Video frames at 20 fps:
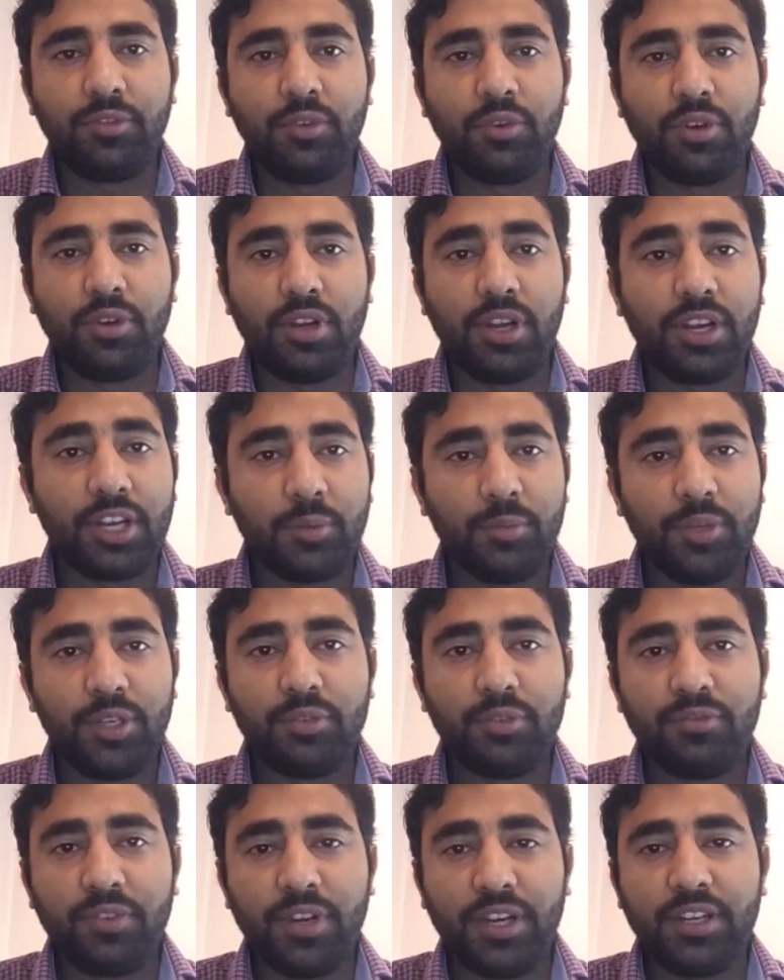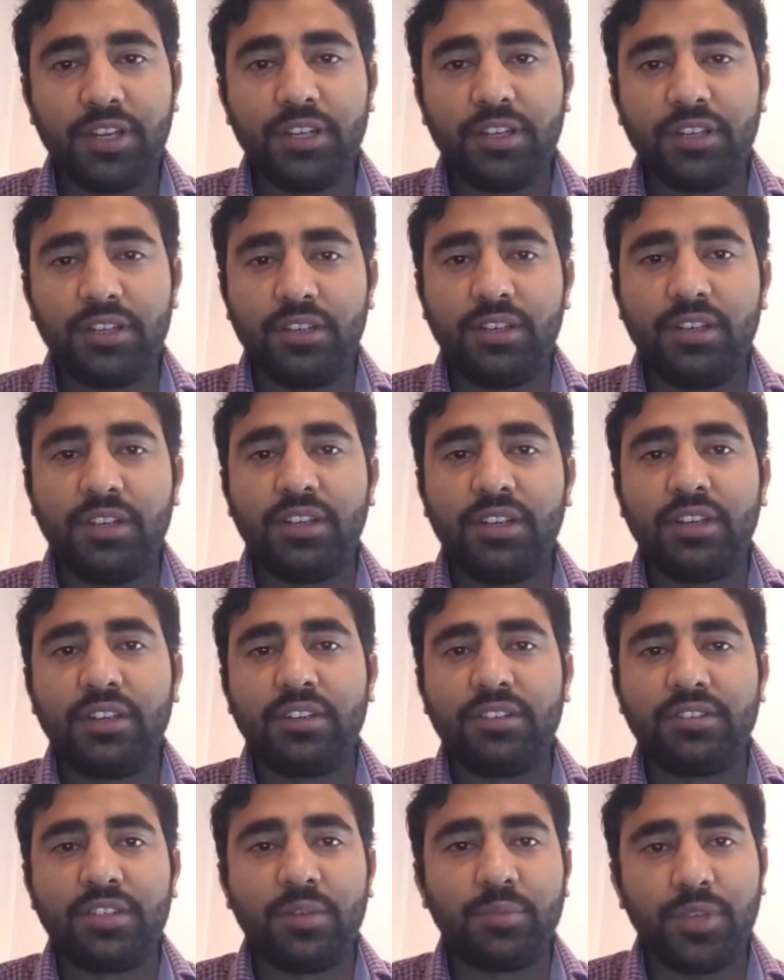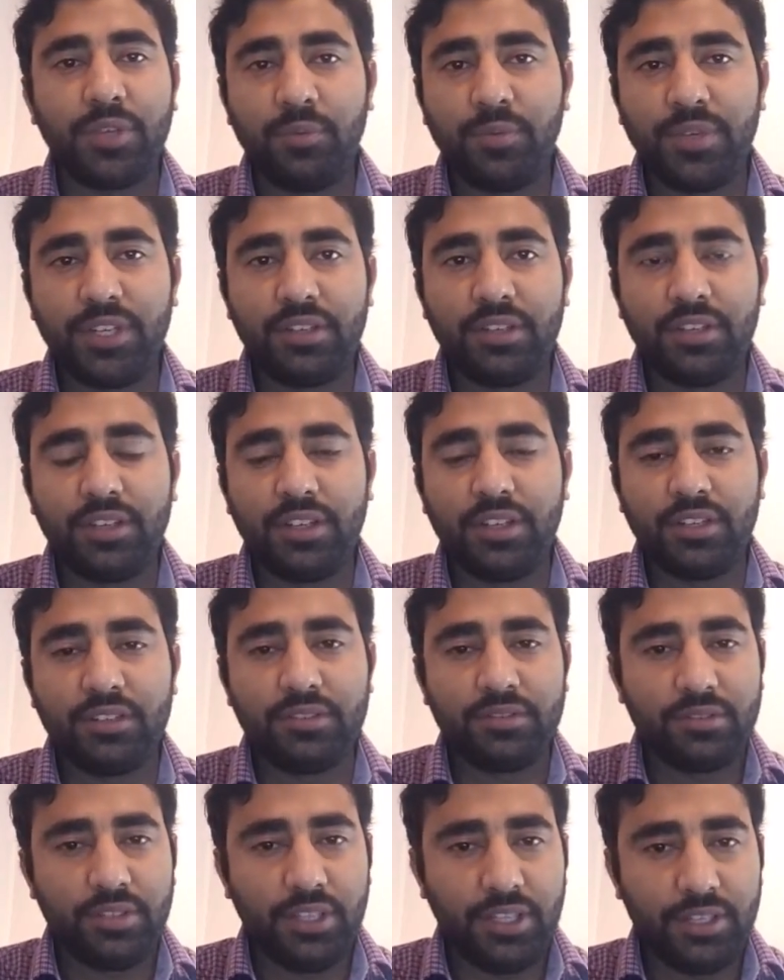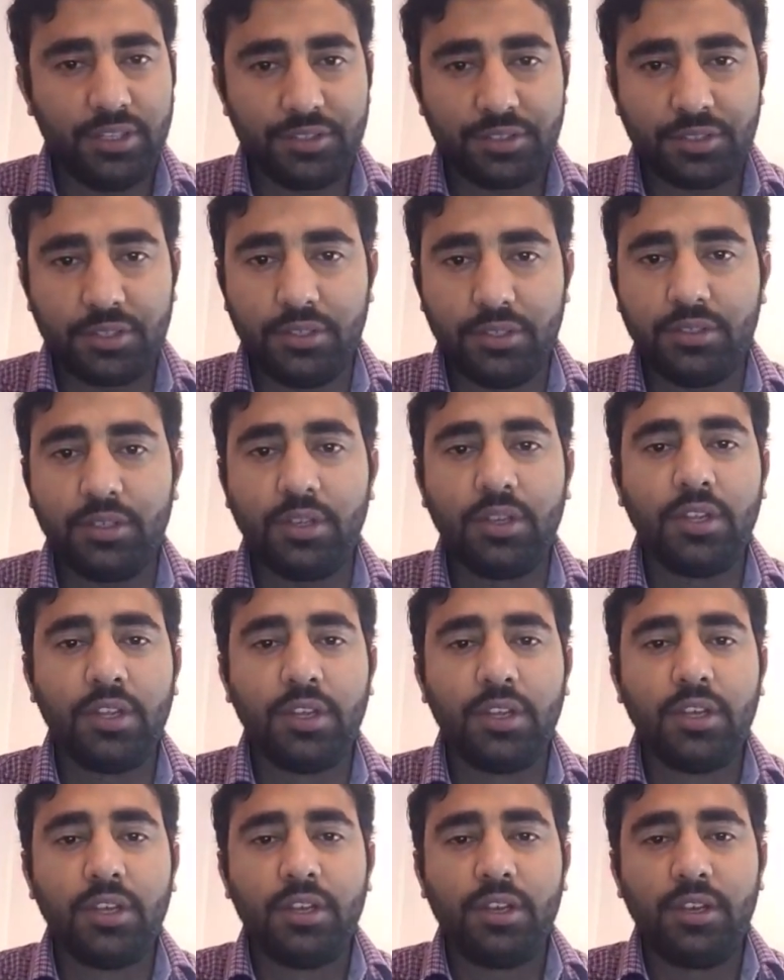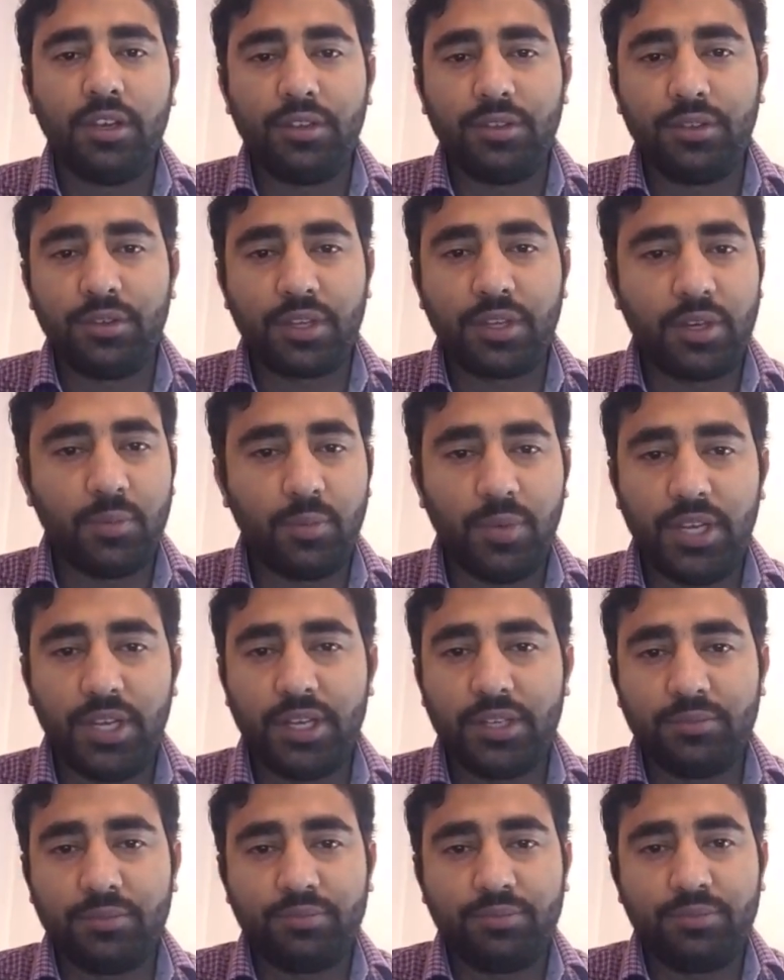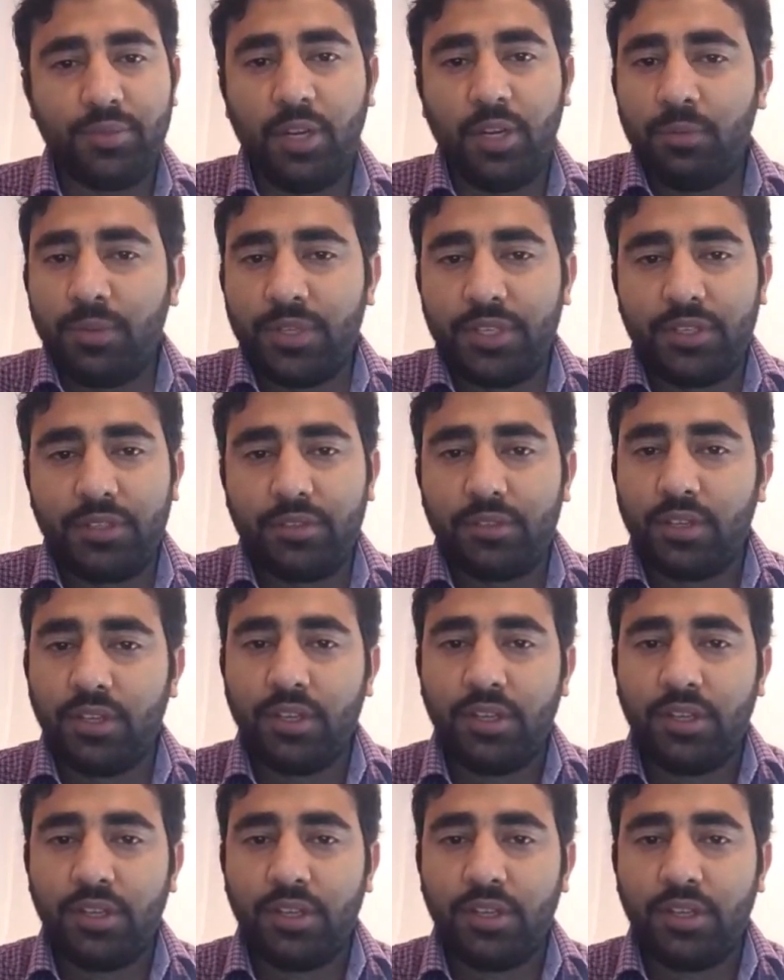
you are able to find it in some company in India, and it's good, you can apply. Probably